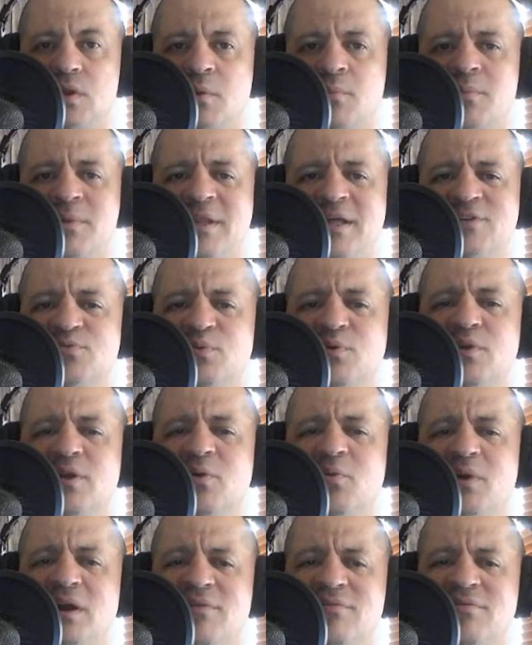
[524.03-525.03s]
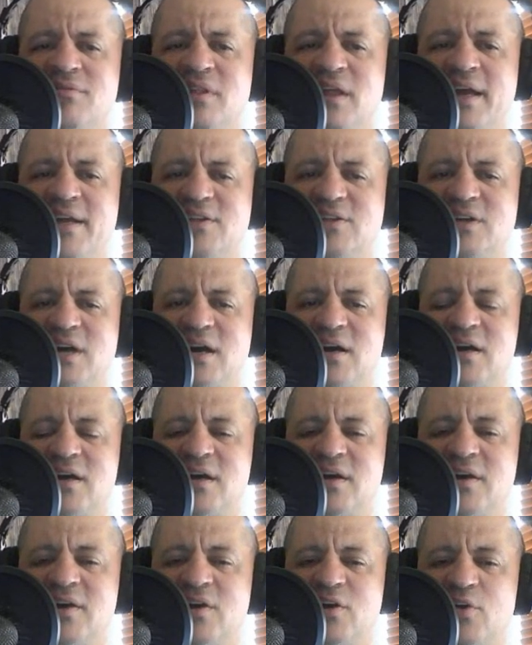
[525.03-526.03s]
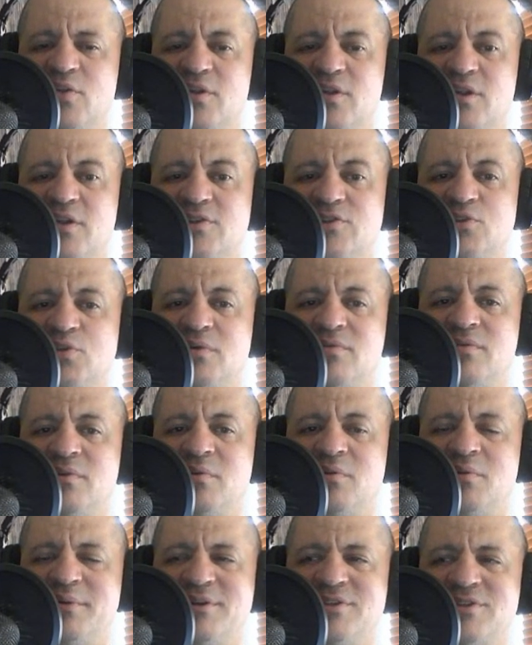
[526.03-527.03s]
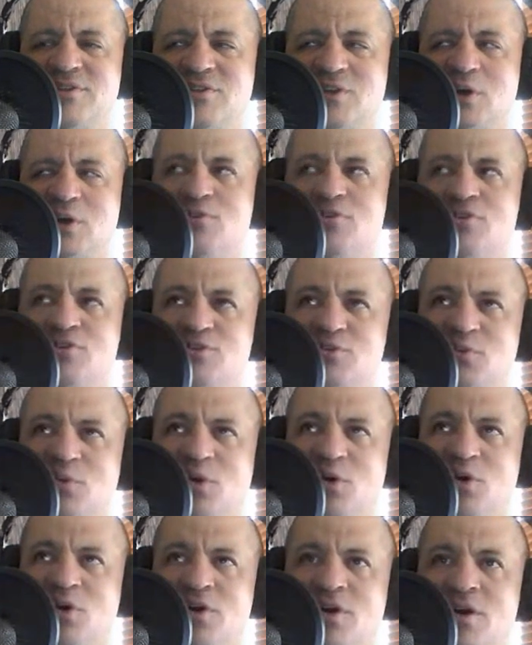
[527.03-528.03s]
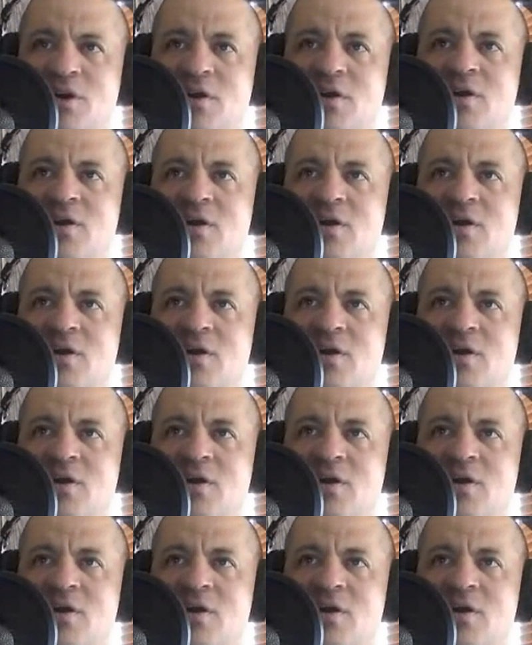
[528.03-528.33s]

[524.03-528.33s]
But that's really what I've liked, you know, the two of them to be so strong